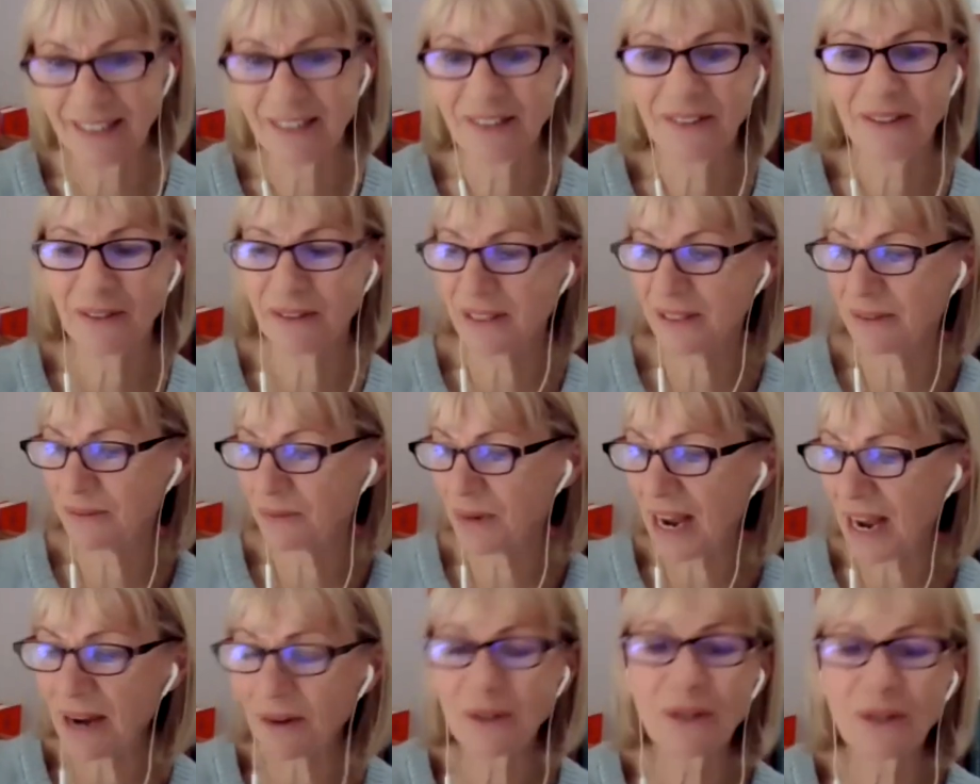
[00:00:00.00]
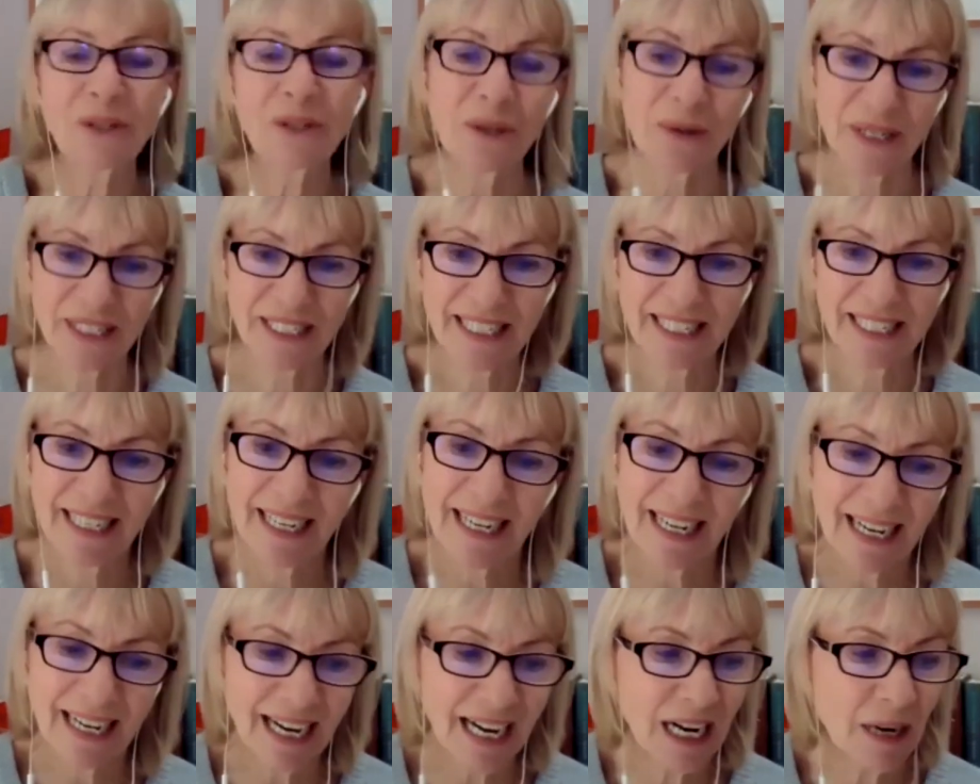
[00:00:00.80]
You know how you do it,
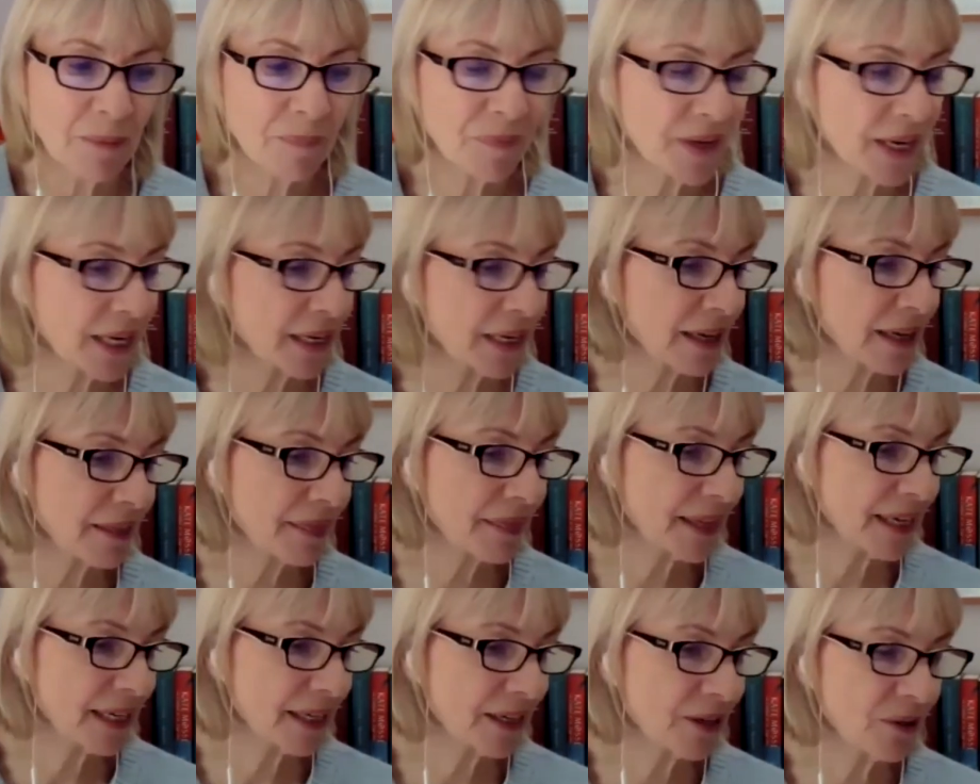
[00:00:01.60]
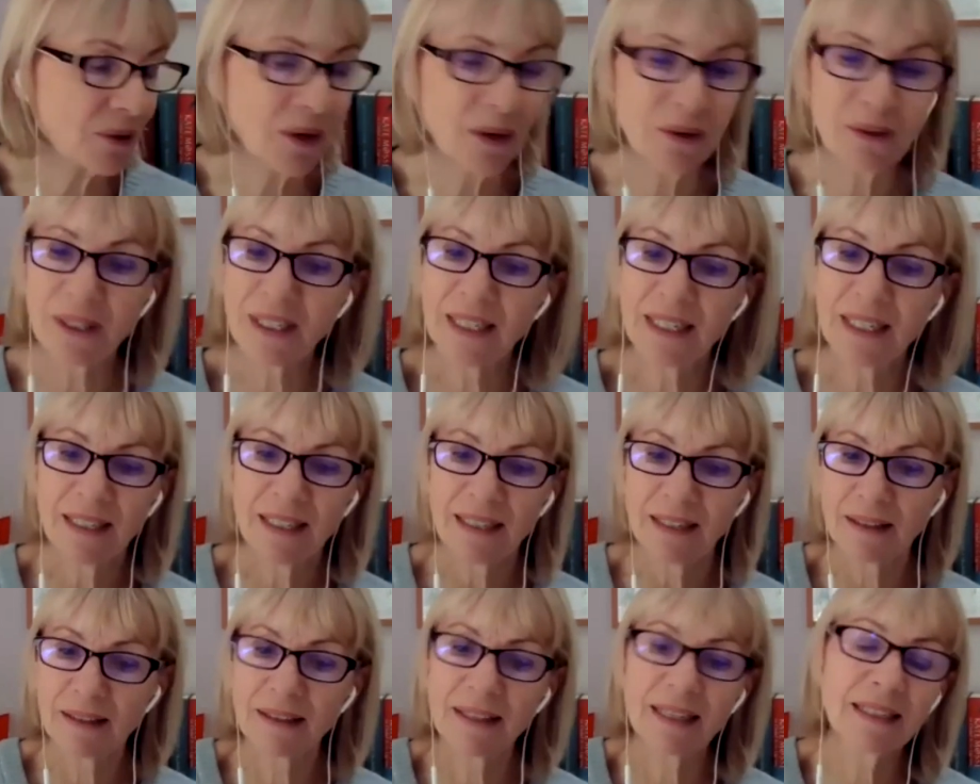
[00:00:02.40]
um, and I think you know
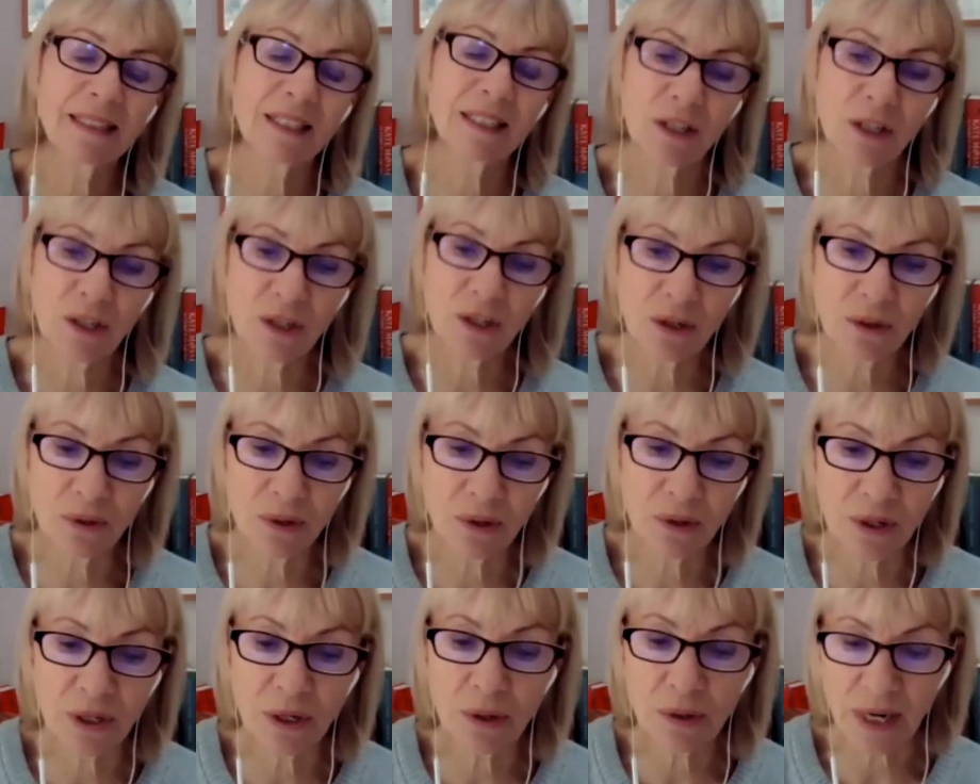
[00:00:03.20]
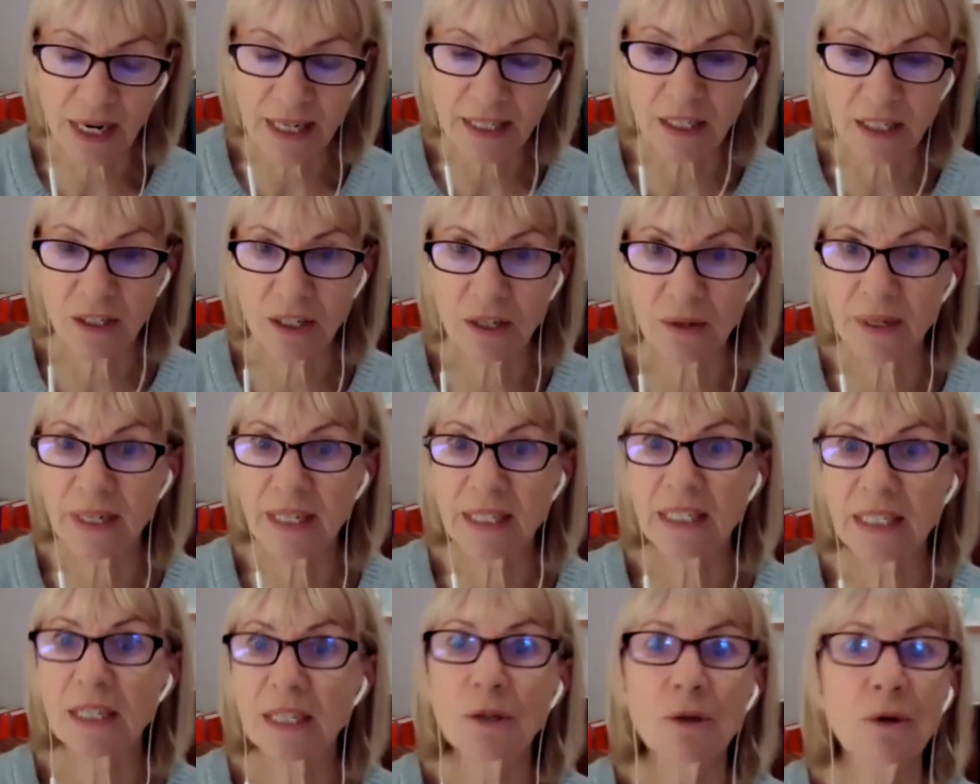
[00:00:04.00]
things that you you guys are doing
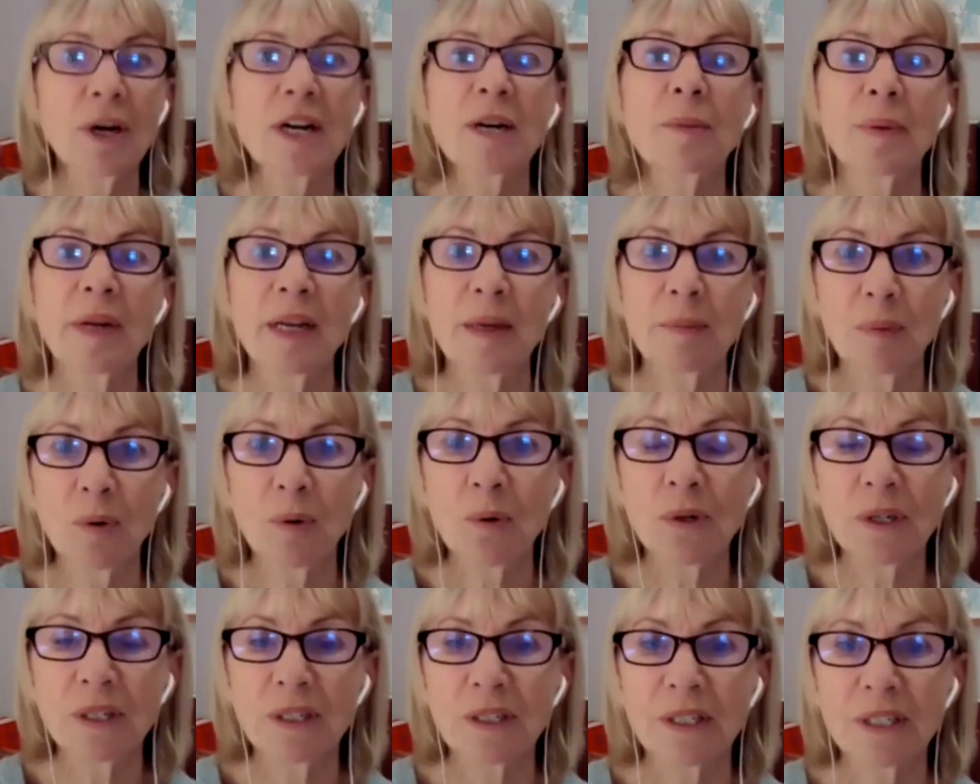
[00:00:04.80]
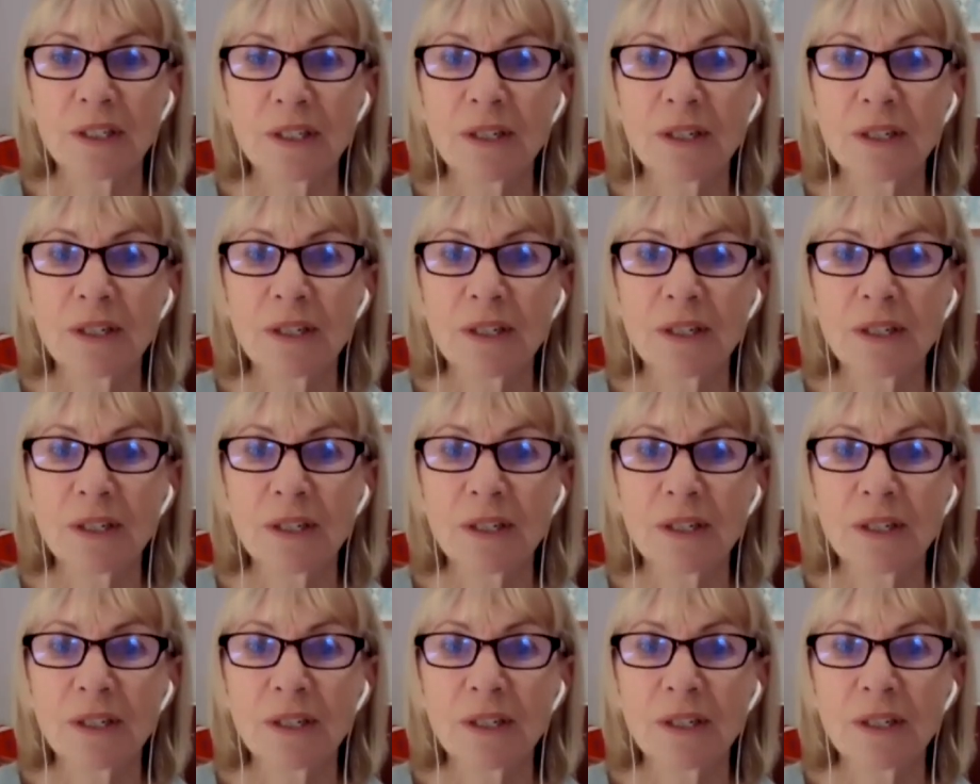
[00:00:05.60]
is incredibly important.